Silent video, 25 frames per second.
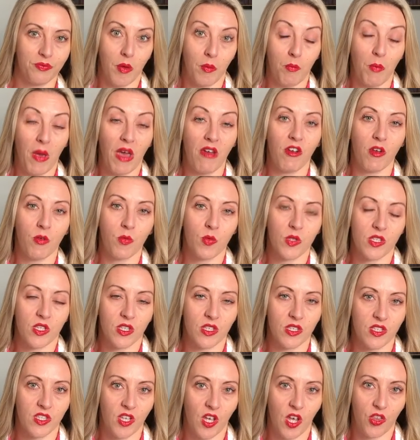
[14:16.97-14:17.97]
Mary was
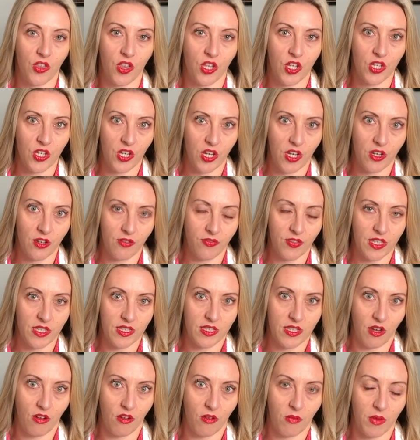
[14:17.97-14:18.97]
concerned that none of this
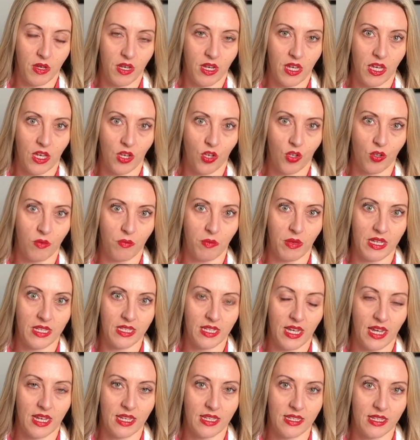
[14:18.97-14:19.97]
ceremony could be
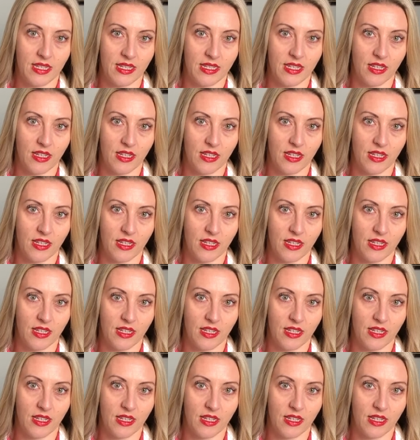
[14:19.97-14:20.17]
tainted,